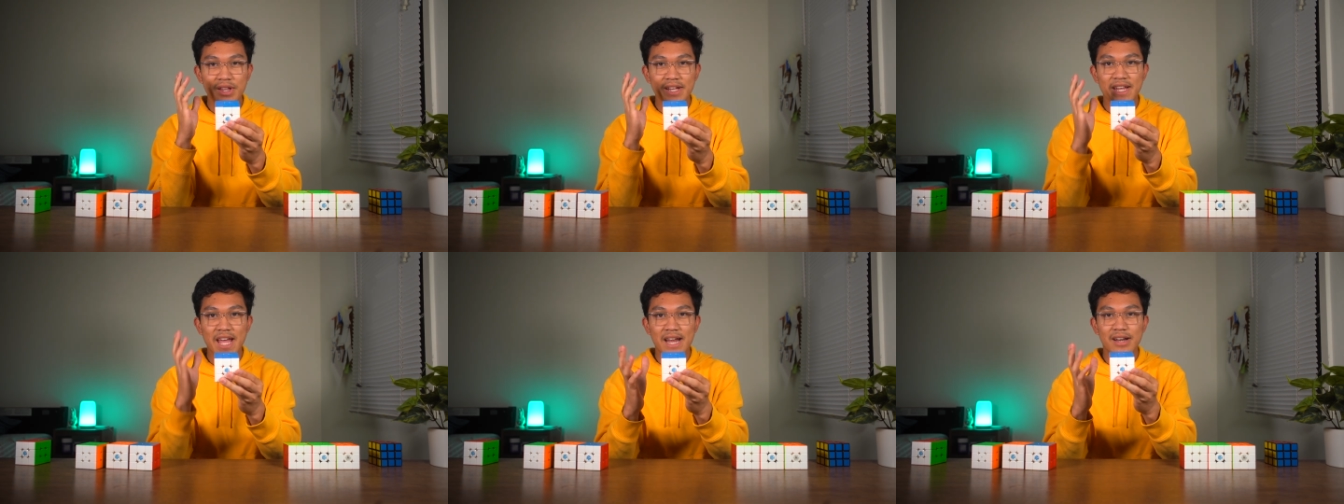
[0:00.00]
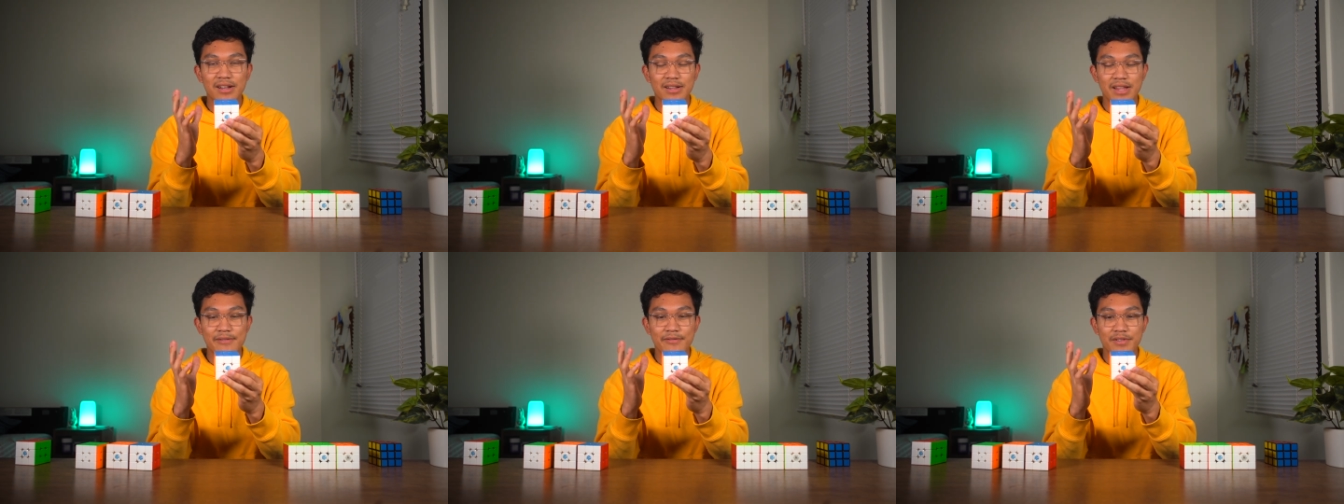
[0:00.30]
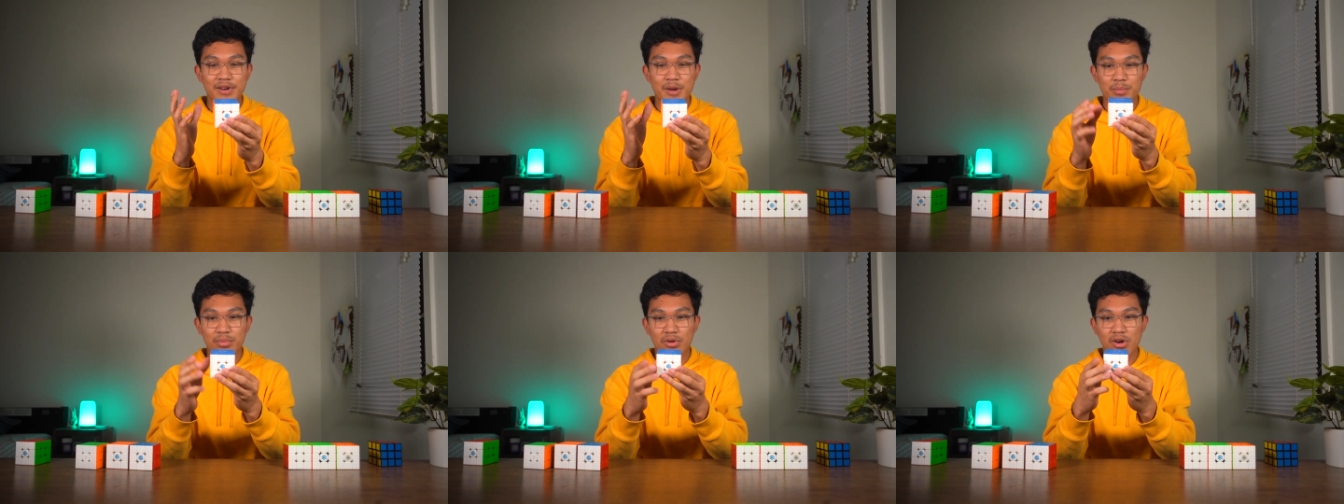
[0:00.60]
the GAN
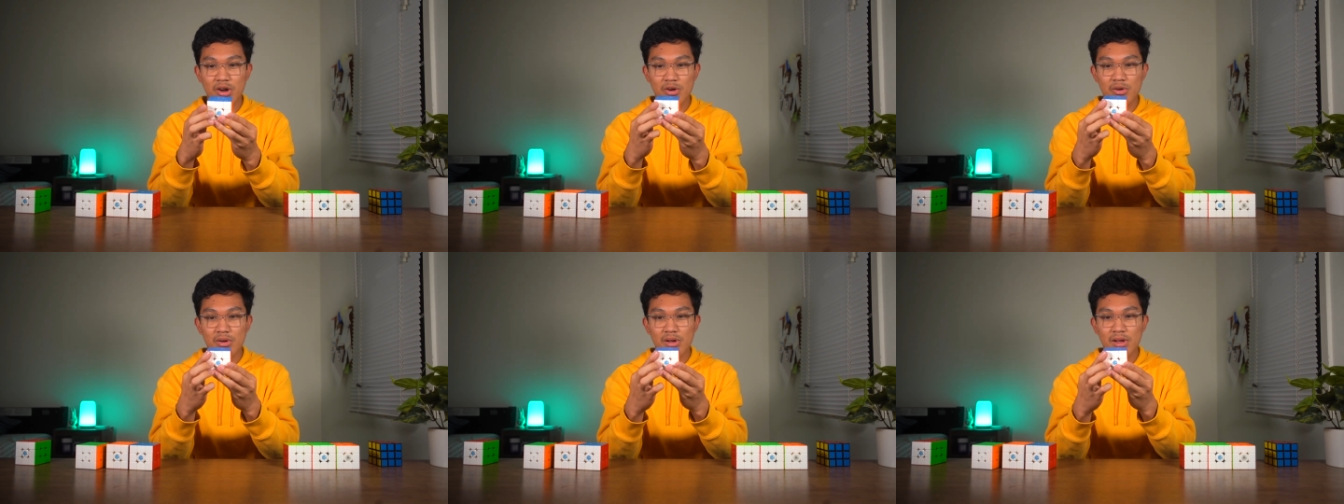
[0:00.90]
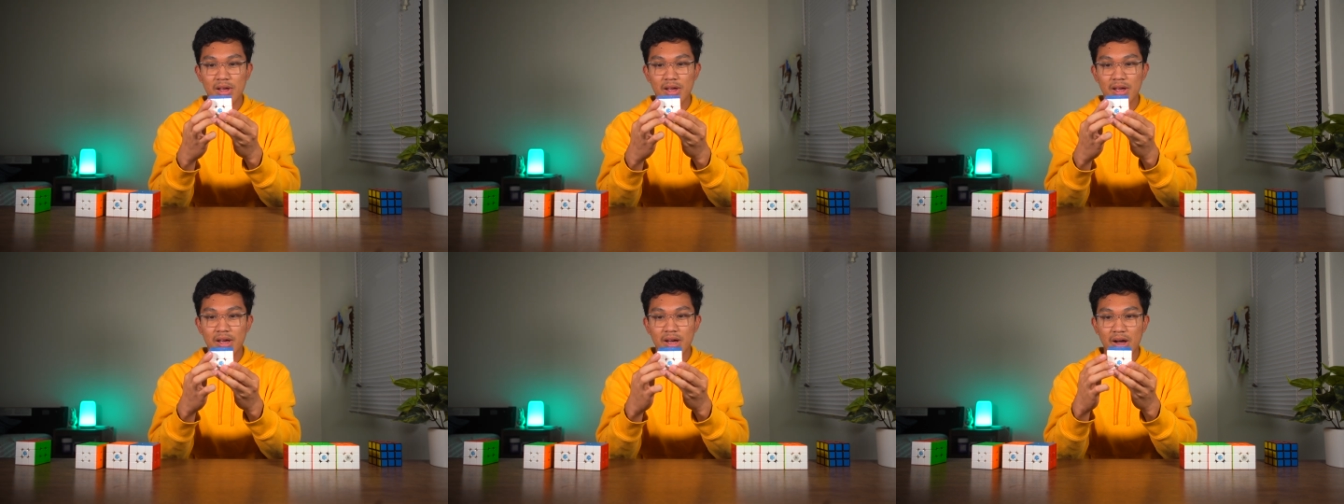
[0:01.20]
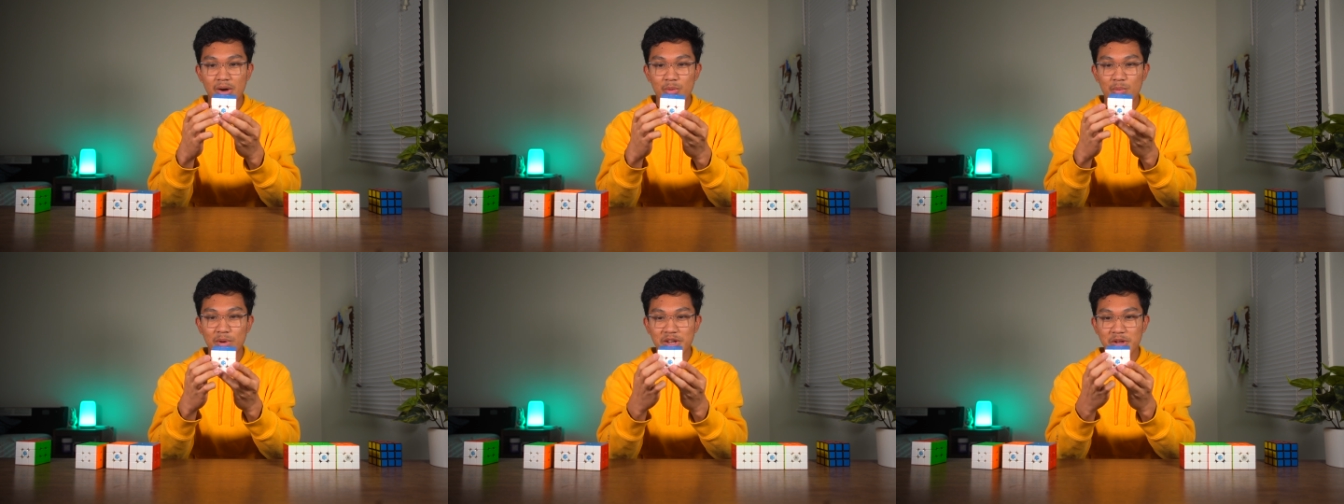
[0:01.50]
11M Pro,
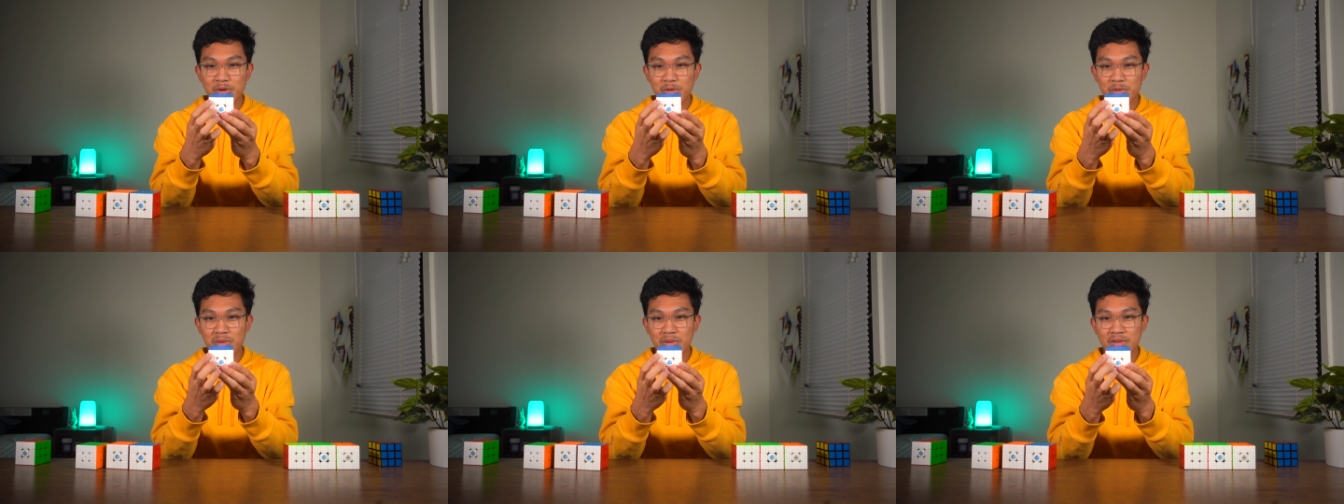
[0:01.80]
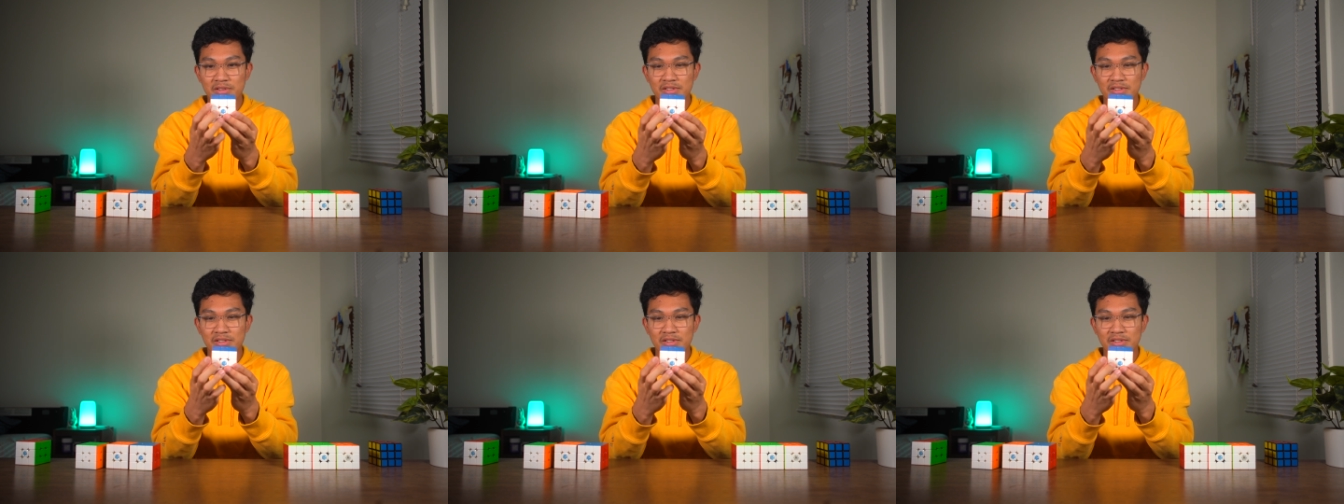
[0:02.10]
when you